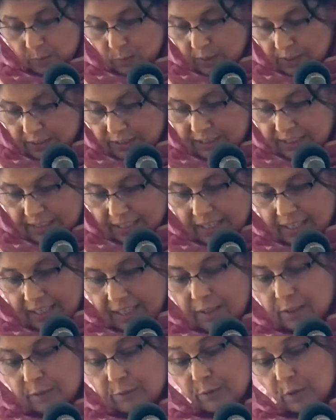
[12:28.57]
words
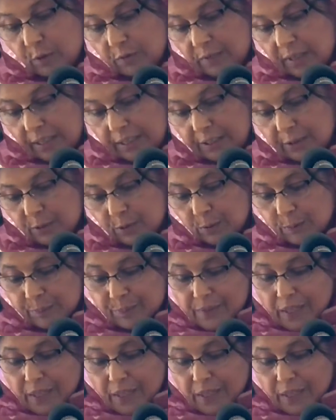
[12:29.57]
for Vaheguru.